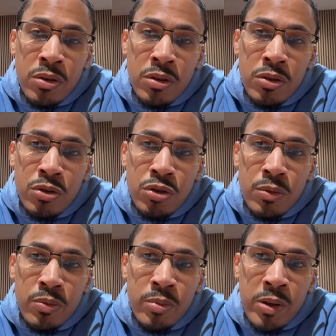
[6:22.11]

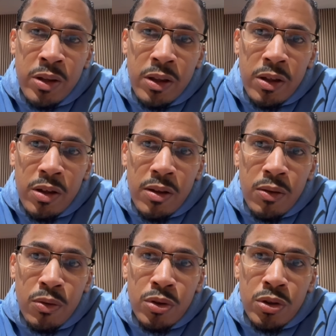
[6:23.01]
YouTube
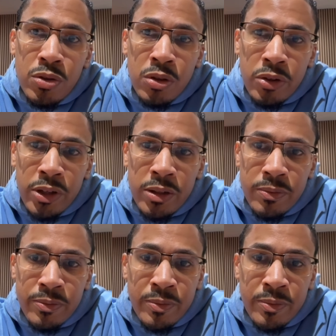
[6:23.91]
audios looking.